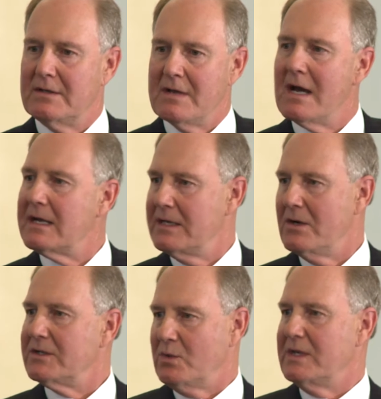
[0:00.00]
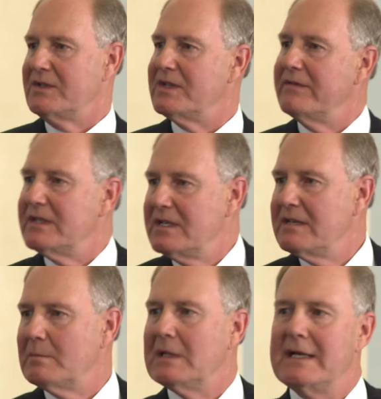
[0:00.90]
they're not in our
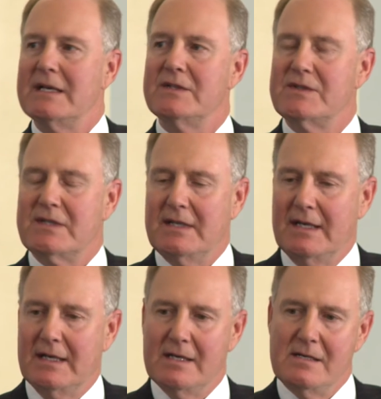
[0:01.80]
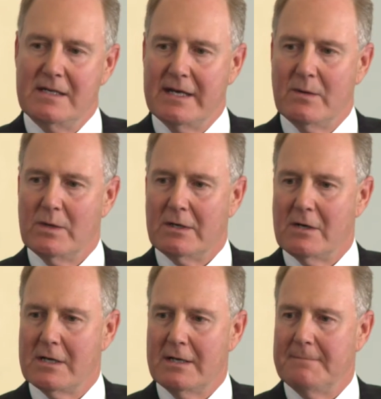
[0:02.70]
2017 plans, and uh, we're
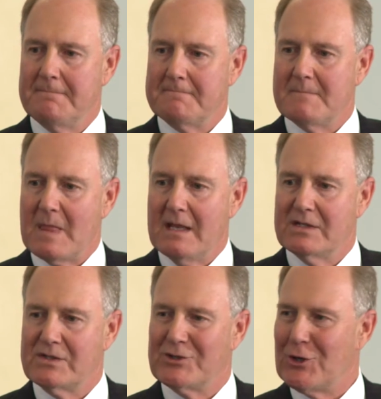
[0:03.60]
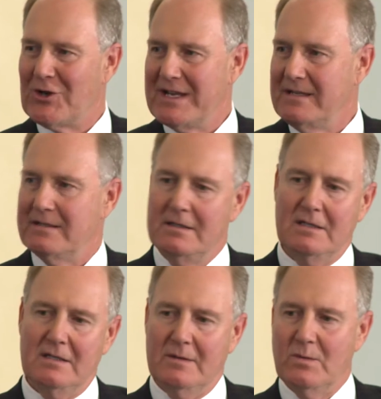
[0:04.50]
on a, it's a journey.
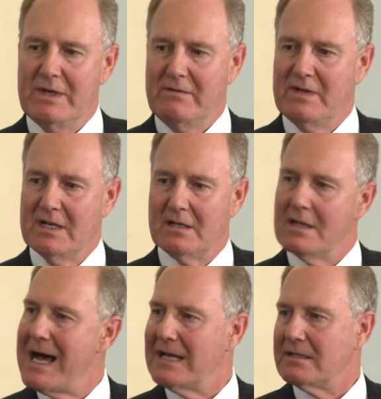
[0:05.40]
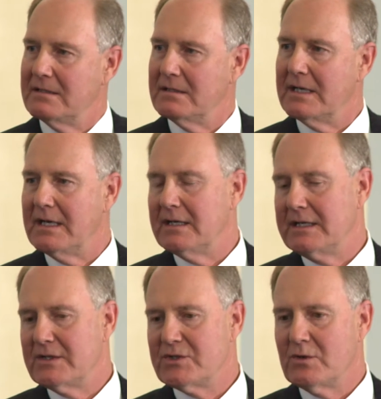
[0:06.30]
We've done a lot uh,
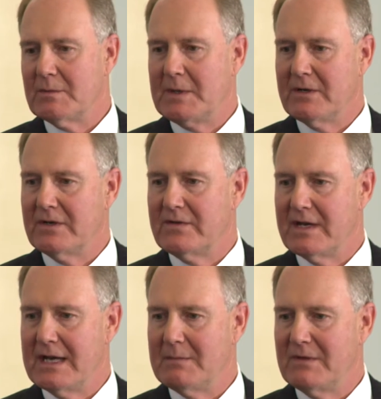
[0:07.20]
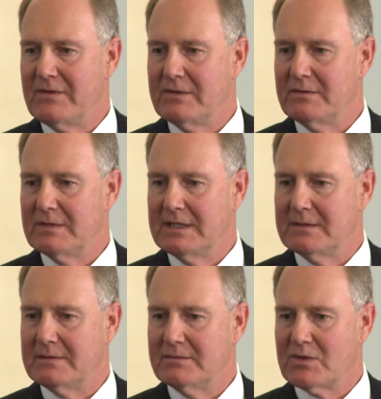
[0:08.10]
in a short period of time. If you
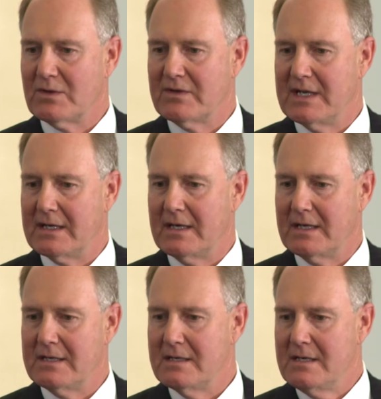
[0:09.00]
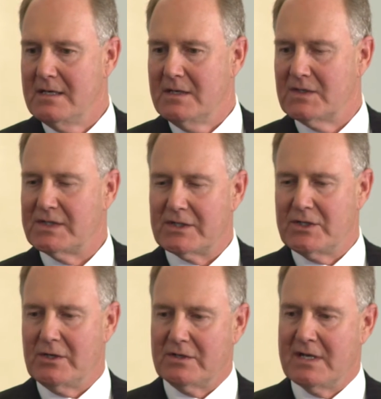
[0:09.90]
sort of take a
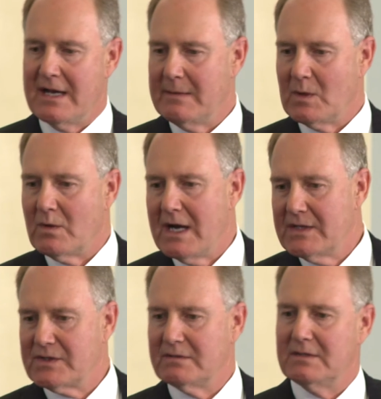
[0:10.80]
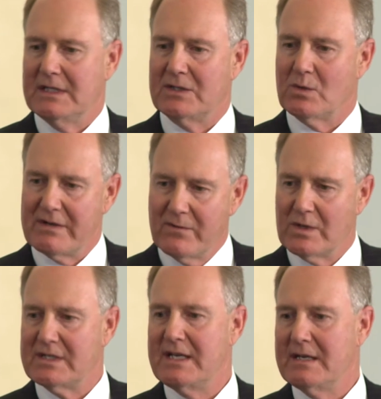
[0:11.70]
six-year time horizon,
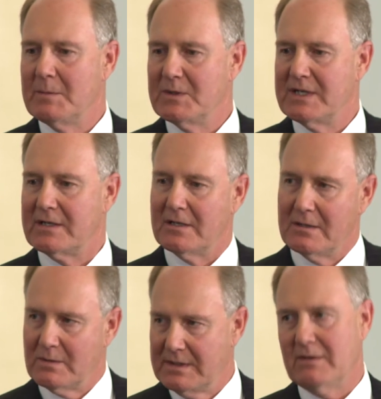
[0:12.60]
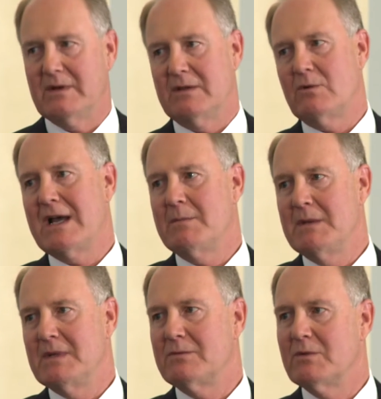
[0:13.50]
2014 in particular, you know, the Wright
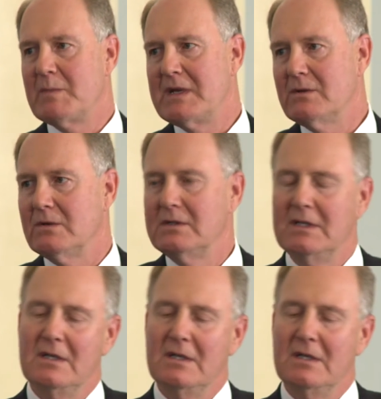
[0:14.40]
Amendment repeal